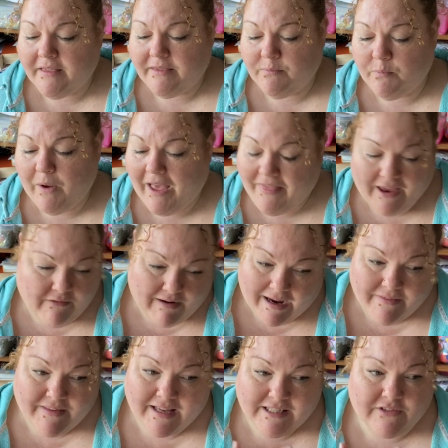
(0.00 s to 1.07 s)
where they're at
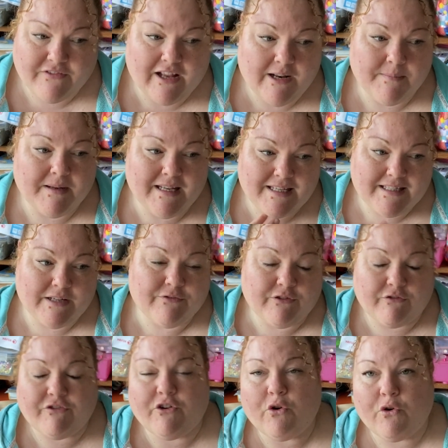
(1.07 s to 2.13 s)
in their development is
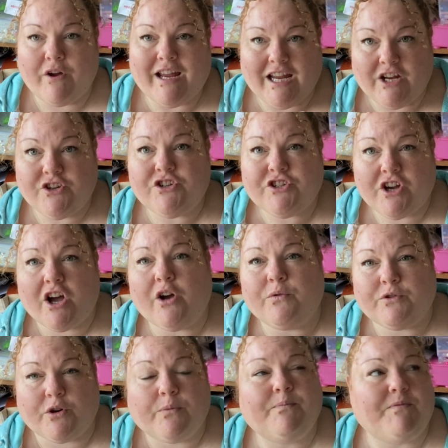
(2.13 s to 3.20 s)
different for each
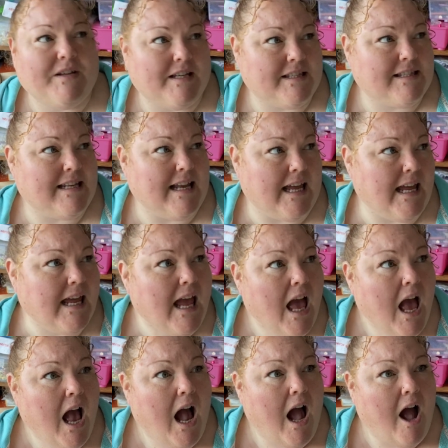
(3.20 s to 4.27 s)
child, obviously.
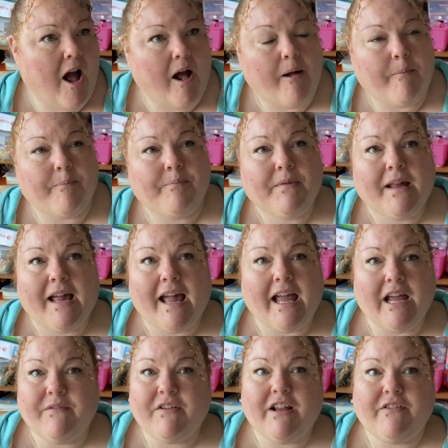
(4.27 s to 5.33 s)

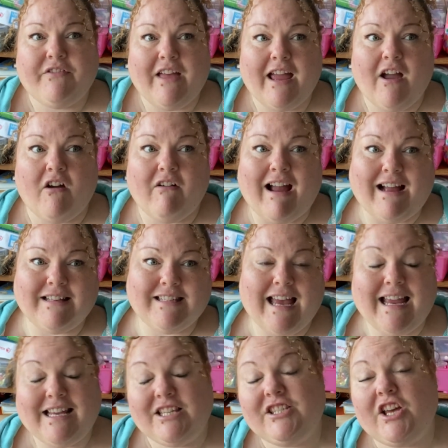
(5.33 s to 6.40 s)
Even if they are at
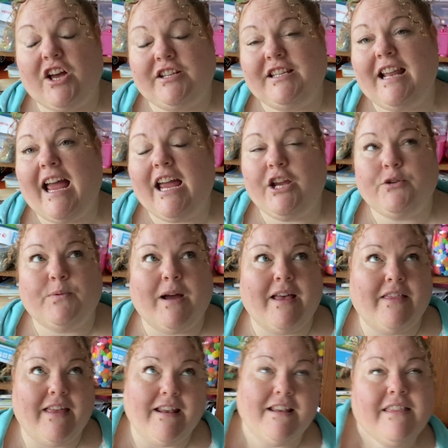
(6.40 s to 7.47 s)
a certain age
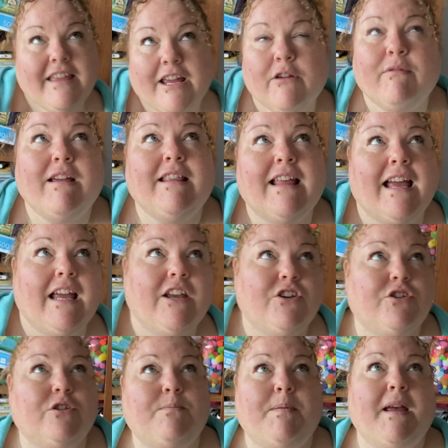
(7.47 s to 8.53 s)
where in theory they
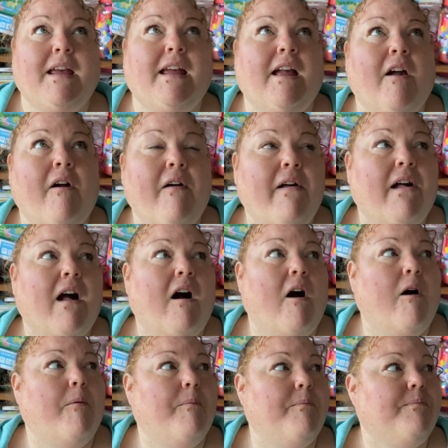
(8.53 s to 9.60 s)
should be
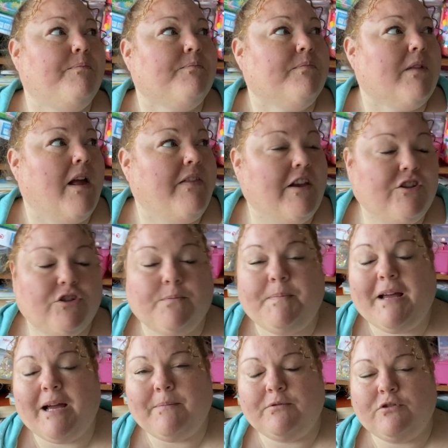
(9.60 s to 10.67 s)

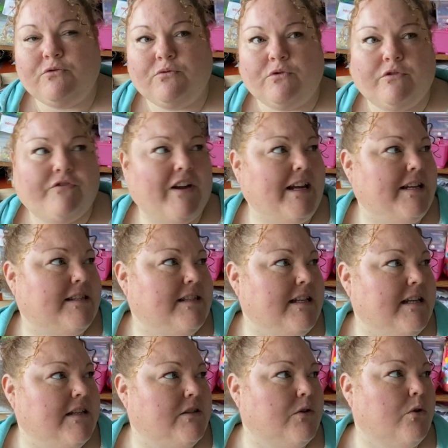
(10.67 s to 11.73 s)
able to draw
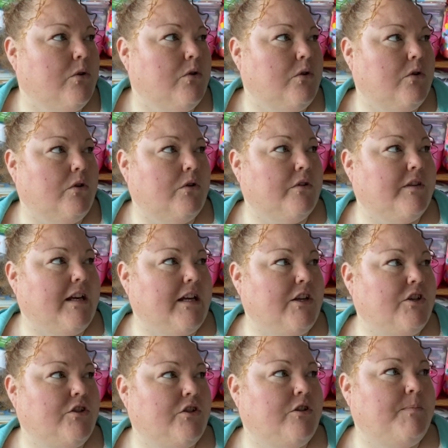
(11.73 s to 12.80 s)
faces, or they
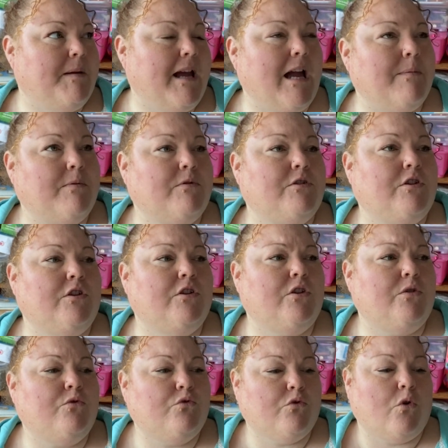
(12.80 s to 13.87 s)
should be able
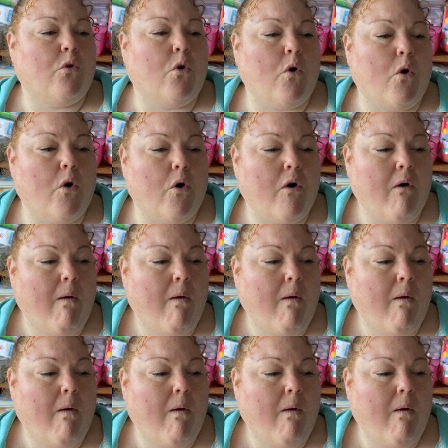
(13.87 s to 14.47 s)
to draw